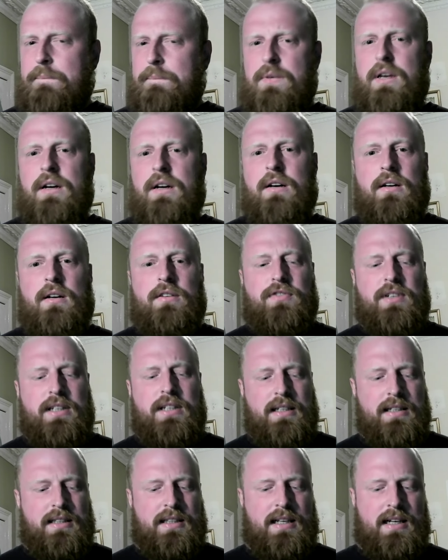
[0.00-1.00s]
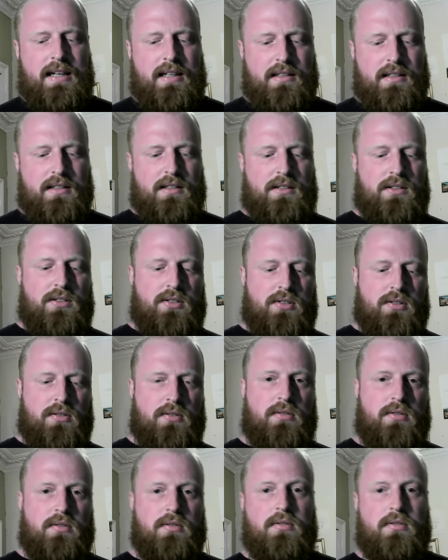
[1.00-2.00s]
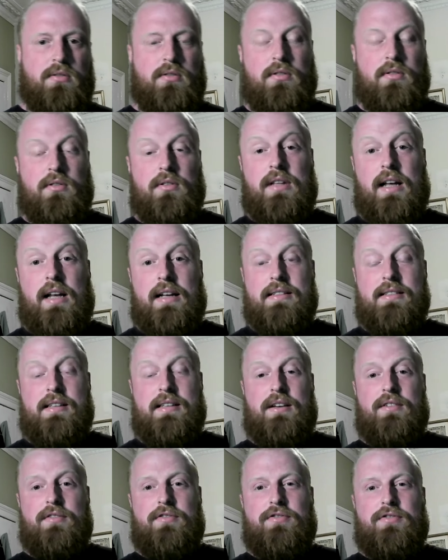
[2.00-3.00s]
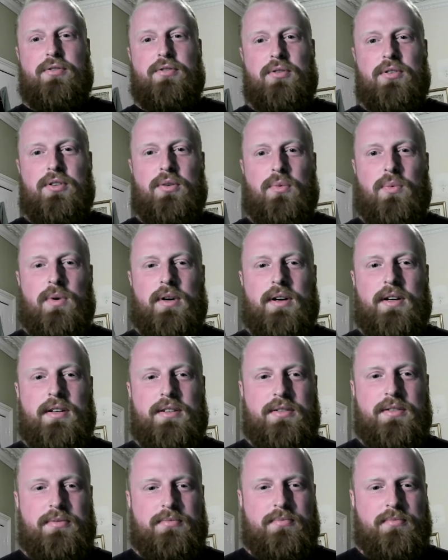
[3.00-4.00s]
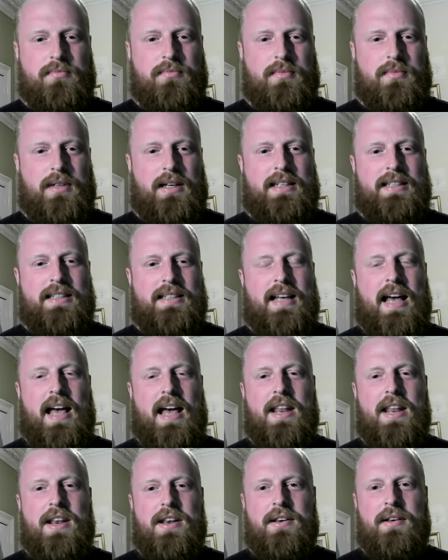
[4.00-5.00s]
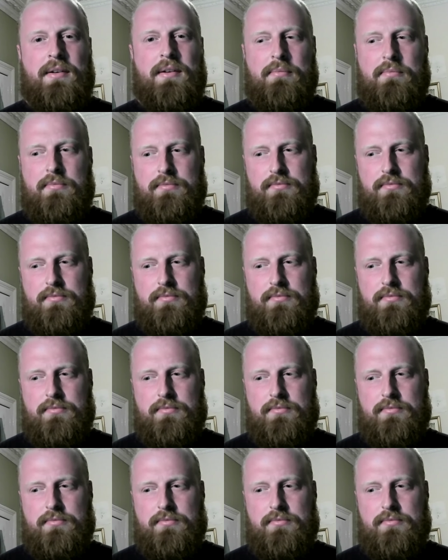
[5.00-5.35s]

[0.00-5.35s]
yeah, I think that's it for the word intend.